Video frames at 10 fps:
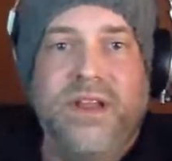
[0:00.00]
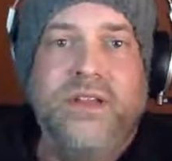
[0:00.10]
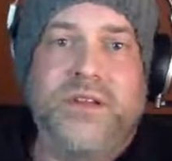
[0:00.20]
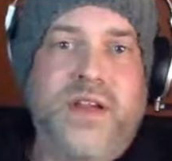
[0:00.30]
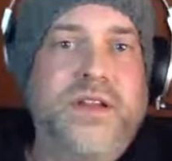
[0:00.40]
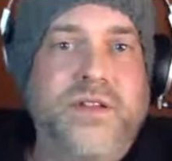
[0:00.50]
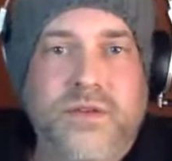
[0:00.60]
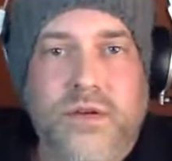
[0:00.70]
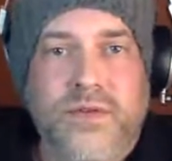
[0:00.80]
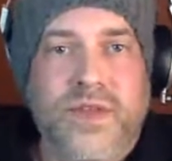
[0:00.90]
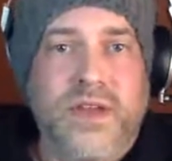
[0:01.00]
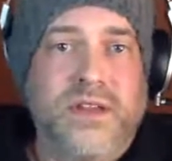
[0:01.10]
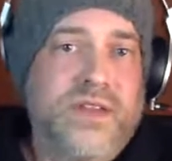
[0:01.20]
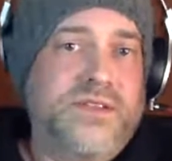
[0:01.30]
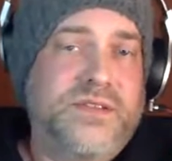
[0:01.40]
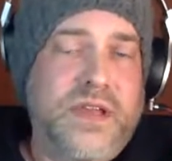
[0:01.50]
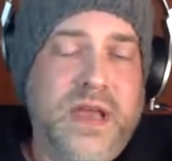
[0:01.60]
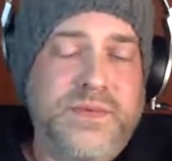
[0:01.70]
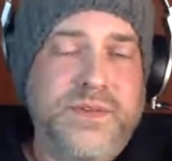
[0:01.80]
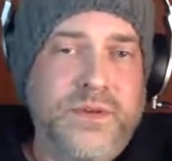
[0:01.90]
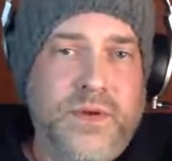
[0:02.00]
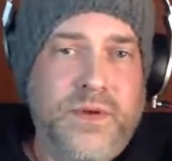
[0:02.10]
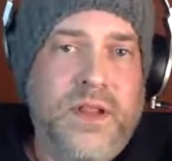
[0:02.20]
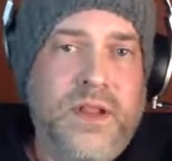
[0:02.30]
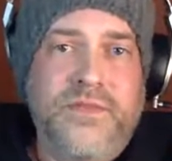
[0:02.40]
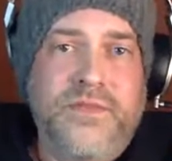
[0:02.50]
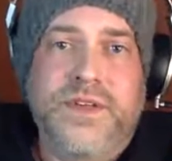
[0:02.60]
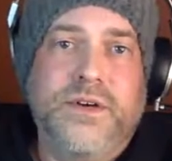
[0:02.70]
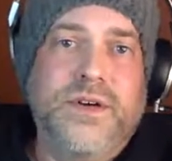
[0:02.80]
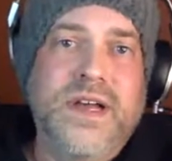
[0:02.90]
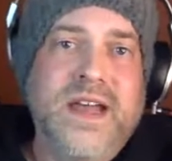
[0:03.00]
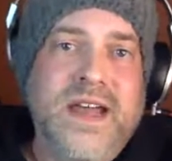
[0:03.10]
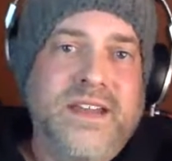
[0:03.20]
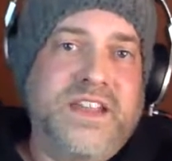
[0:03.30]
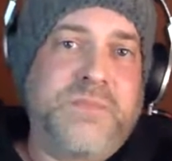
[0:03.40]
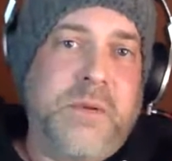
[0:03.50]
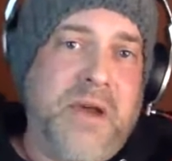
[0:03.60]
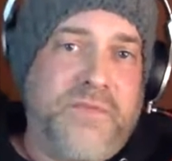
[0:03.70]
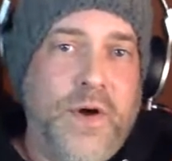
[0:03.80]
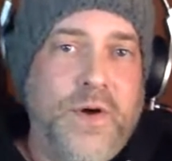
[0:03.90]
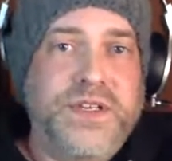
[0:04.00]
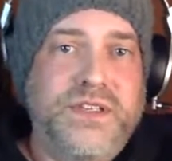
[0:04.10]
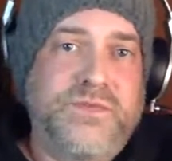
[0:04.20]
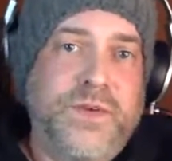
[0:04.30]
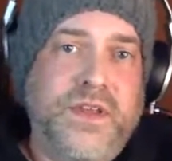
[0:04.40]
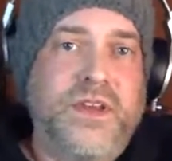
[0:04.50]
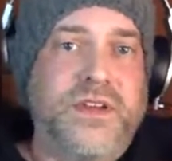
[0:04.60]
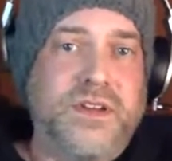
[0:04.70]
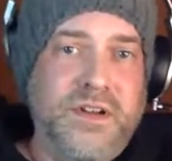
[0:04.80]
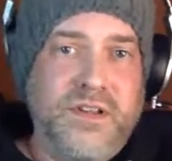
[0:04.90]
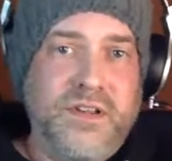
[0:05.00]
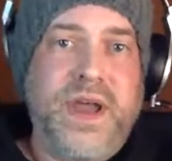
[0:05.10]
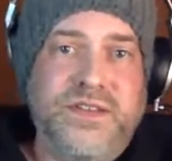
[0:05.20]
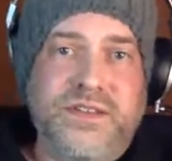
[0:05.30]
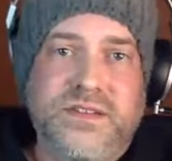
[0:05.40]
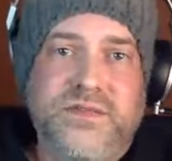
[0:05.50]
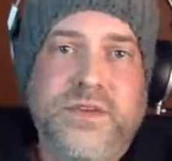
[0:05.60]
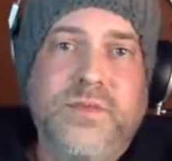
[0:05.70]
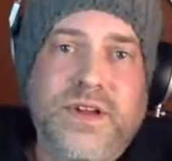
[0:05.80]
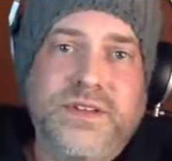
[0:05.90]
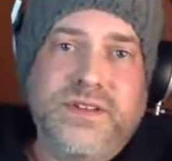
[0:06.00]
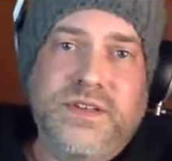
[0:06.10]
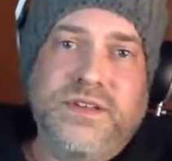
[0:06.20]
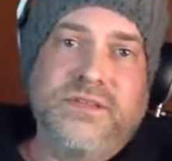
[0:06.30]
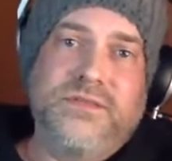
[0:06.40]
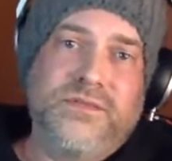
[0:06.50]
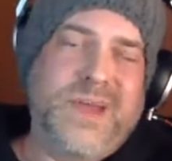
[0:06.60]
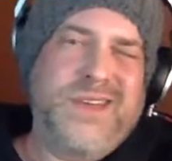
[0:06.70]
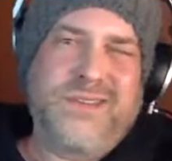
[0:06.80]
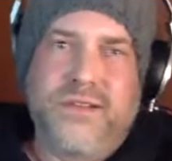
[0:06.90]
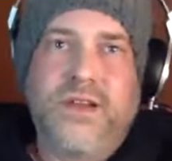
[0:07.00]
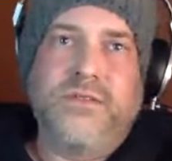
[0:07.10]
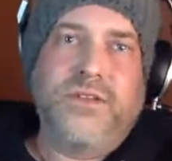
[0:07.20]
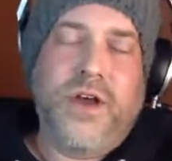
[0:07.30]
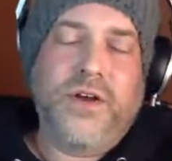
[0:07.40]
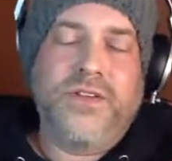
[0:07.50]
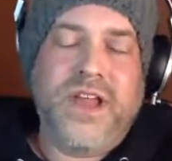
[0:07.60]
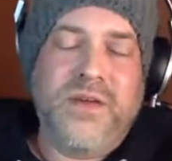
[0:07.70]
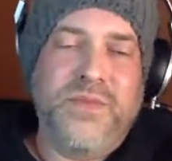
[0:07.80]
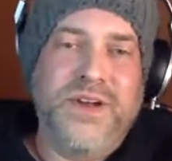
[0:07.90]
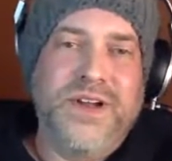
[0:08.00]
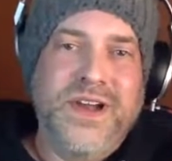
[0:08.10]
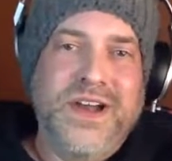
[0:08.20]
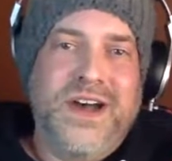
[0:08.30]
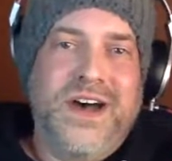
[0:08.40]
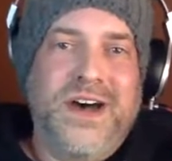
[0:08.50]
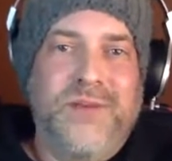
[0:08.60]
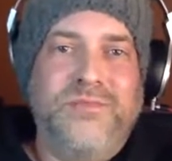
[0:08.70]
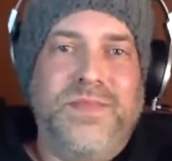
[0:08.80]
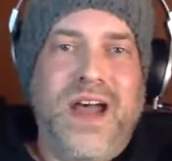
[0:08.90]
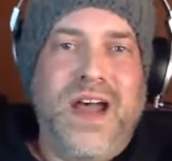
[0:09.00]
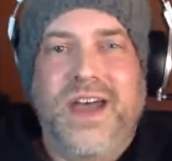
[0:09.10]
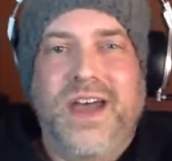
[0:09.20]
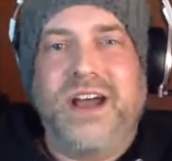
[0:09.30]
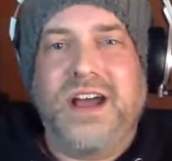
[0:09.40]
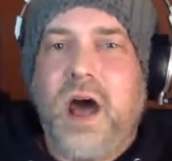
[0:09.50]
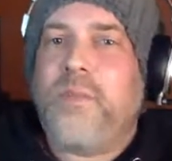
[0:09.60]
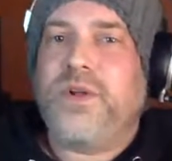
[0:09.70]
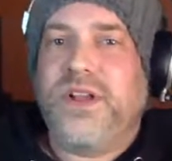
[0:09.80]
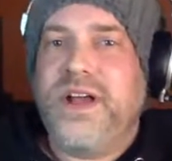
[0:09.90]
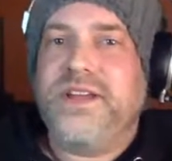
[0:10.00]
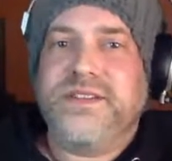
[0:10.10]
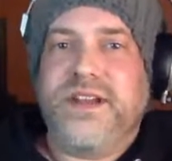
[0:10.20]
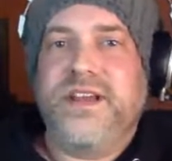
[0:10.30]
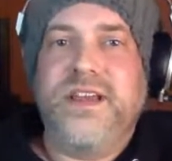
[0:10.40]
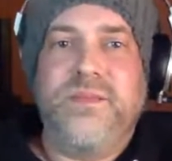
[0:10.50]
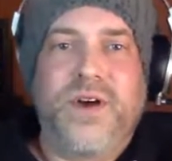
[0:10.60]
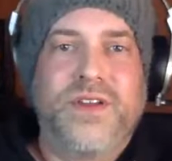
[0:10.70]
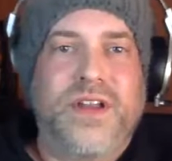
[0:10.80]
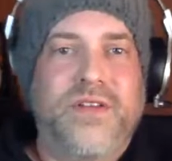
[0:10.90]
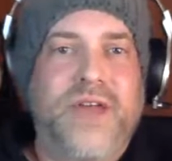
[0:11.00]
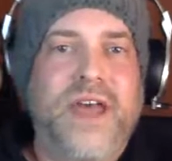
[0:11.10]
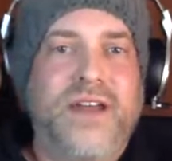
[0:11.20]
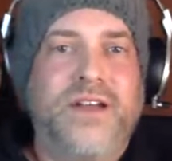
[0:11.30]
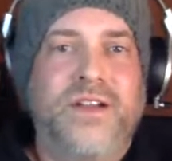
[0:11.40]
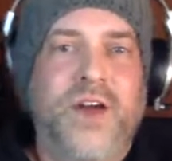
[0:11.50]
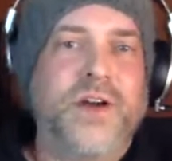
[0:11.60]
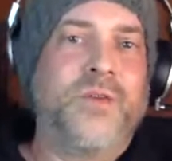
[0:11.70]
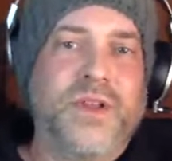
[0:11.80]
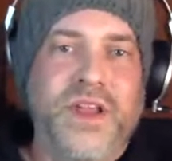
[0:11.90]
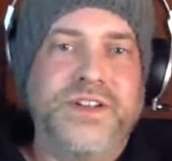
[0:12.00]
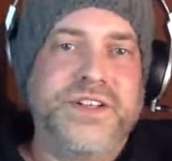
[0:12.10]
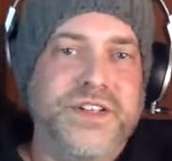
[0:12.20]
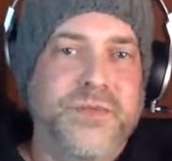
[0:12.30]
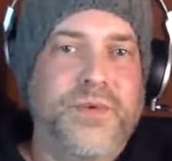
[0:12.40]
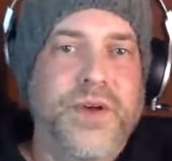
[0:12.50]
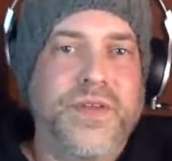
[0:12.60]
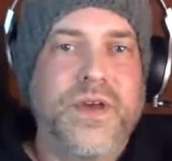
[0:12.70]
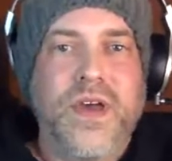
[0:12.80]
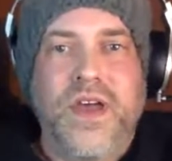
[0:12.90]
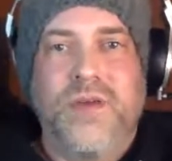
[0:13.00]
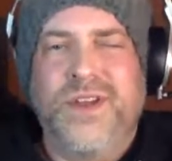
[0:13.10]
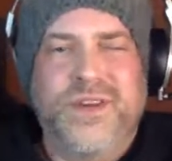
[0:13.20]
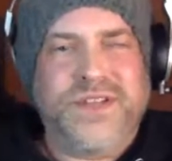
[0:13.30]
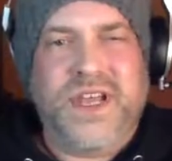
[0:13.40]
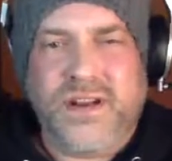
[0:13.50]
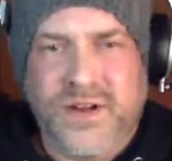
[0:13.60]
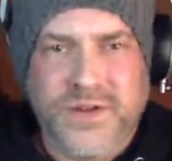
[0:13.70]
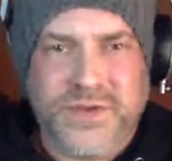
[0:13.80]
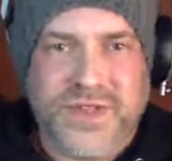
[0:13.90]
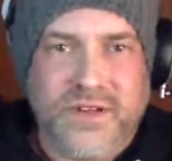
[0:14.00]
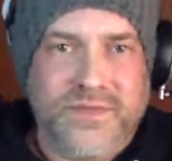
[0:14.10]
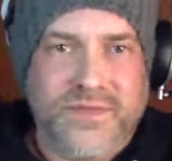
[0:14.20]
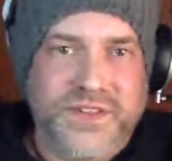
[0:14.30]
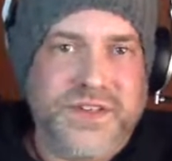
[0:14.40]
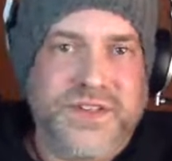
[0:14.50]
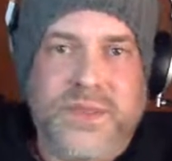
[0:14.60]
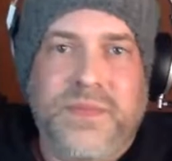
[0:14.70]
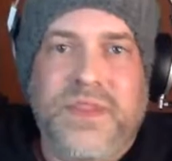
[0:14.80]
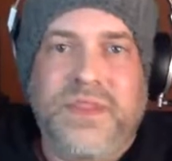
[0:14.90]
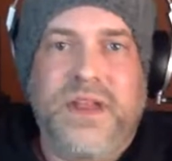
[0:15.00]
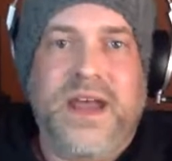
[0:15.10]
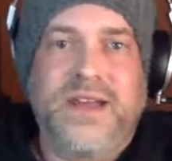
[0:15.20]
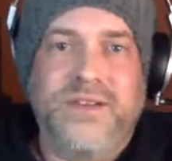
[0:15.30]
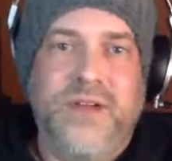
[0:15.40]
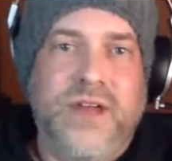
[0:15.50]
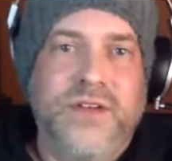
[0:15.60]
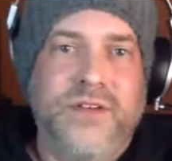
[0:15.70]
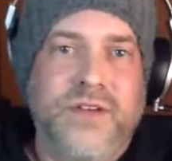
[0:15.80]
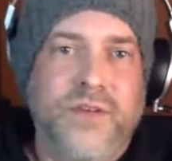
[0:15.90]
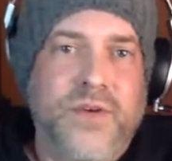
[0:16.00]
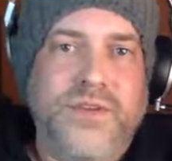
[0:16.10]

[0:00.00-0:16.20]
You kind of do your own thing, and that's absolutely what I love. So that's been my focus for the, you know, the past few months, and past longer than that. But I've got a couple clients that I keep on that I've had a longer relationship with, but, you know, taking on new stuff is just something that I do not do anymore.